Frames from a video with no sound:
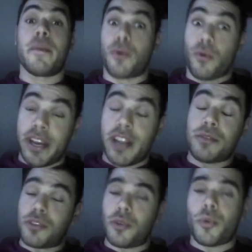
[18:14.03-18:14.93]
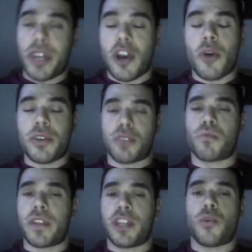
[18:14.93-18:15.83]
Barrios, who we know is a
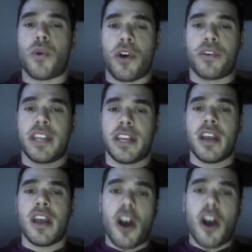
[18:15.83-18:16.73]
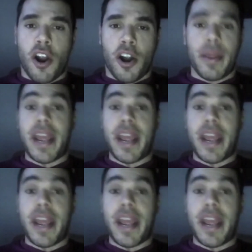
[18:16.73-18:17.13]
really quality arm,